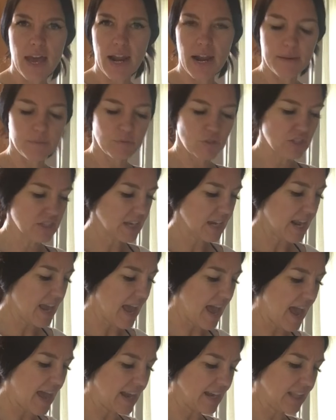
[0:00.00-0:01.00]
I'm just gonna
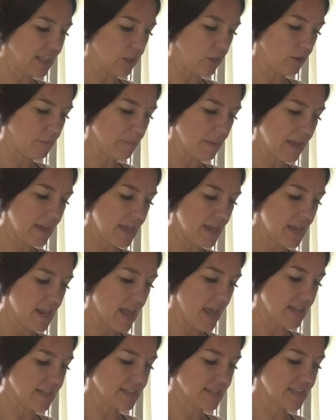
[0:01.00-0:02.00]
add a little bit
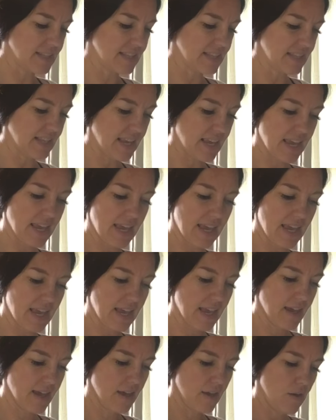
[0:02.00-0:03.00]
and
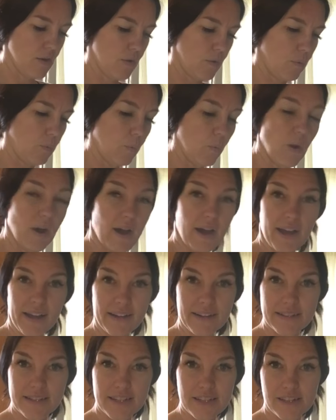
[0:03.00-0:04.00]
see what,
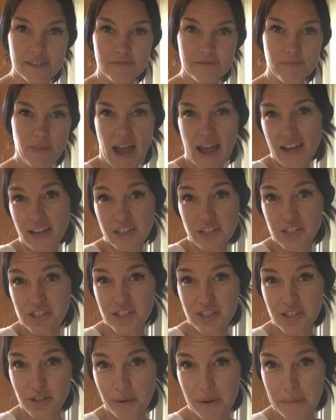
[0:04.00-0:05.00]
I
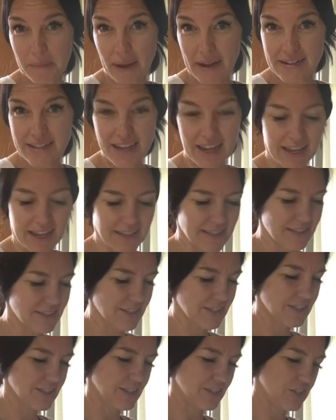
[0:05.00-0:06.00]
just do it by taste,
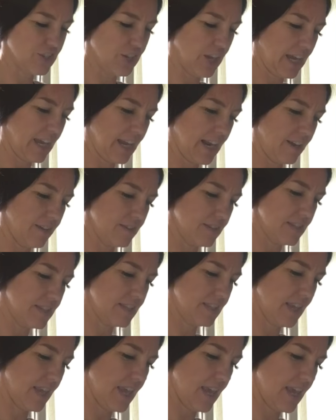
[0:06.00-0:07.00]
just to check it out and
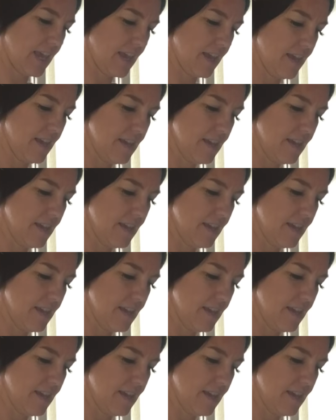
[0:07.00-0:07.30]
see.